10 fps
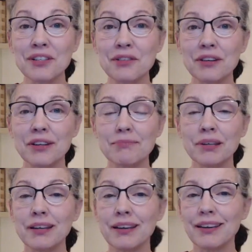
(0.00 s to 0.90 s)
to it
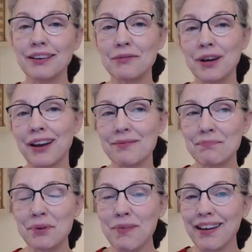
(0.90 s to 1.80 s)
beginning when I
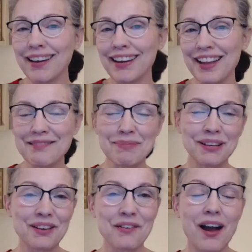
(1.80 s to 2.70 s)
put my head on the
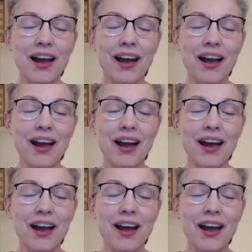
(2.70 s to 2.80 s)
pillow.